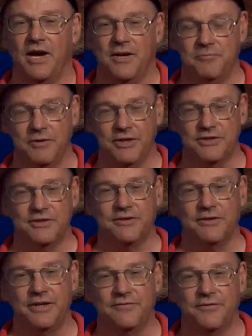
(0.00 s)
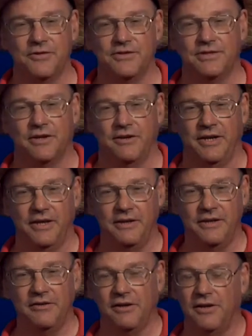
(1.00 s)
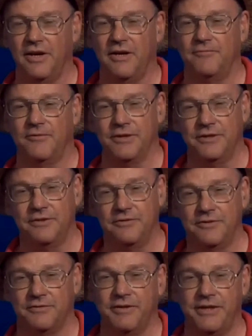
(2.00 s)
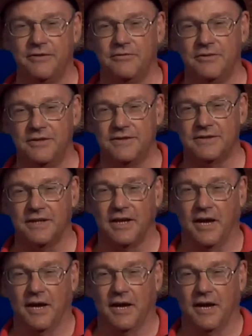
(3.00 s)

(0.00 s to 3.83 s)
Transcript: on March 31st are in your club for dues renewals,